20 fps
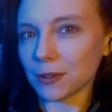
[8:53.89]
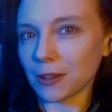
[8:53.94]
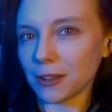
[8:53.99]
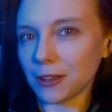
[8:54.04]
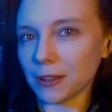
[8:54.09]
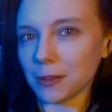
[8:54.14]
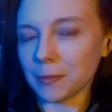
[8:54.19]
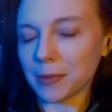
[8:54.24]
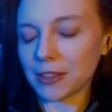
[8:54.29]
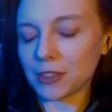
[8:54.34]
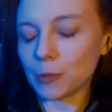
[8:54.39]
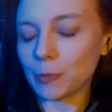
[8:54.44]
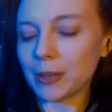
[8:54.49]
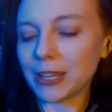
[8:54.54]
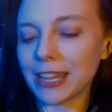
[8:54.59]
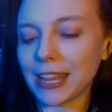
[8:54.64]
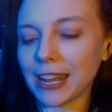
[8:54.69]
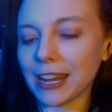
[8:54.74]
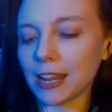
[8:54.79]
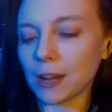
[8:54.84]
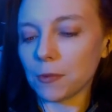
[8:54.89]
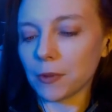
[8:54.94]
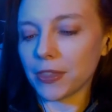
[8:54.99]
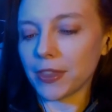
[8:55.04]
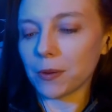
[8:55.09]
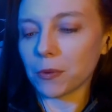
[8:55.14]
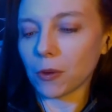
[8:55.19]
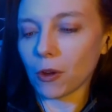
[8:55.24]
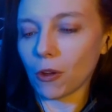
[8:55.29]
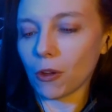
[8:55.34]
at the beginning when
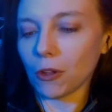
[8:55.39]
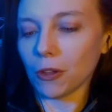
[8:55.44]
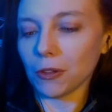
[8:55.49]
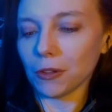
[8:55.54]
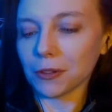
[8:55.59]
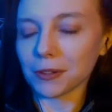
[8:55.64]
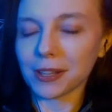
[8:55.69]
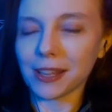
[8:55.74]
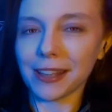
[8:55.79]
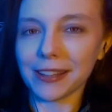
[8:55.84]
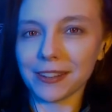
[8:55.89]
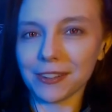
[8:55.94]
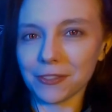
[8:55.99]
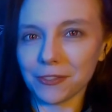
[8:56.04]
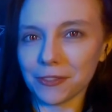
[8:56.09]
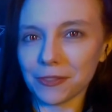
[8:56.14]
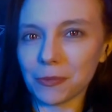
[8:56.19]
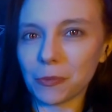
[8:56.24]
they were all kind of